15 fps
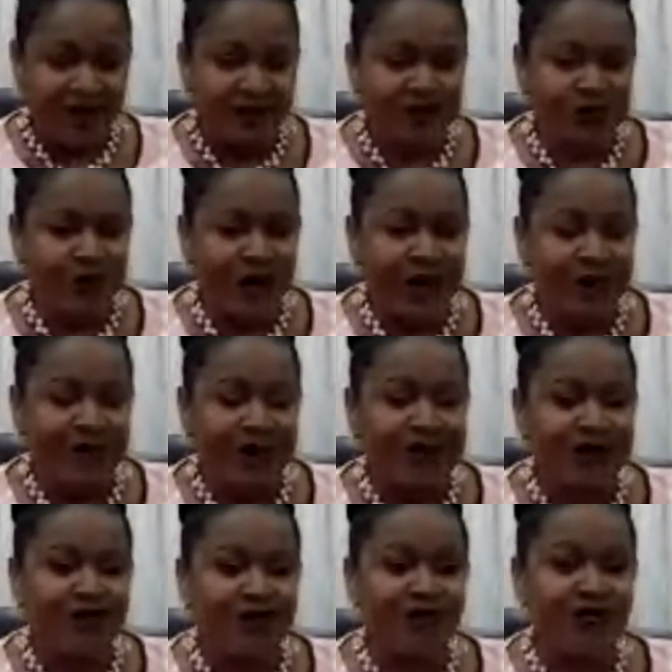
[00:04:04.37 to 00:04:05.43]
So I am
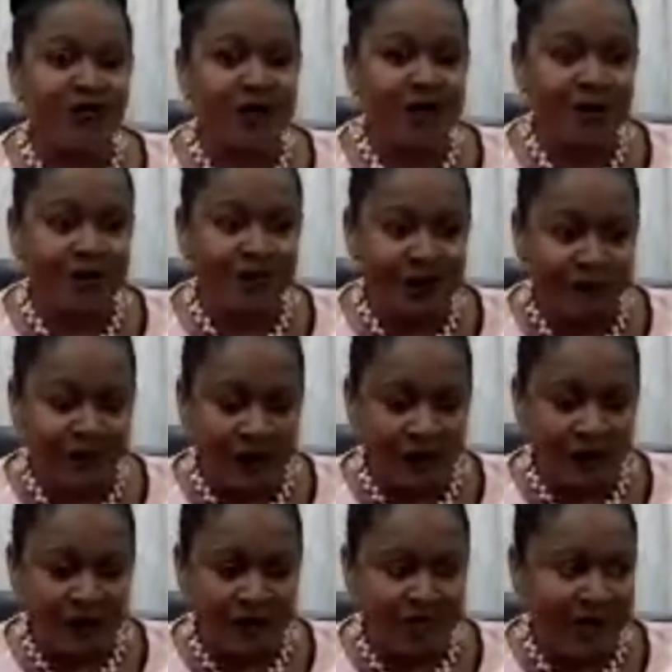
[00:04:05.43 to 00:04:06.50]
extremely
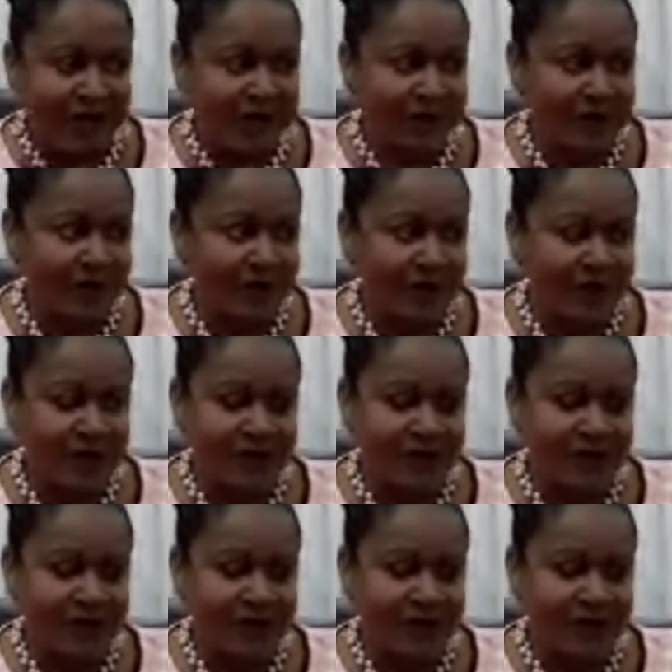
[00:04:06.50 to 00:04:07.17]
proud of my little brother.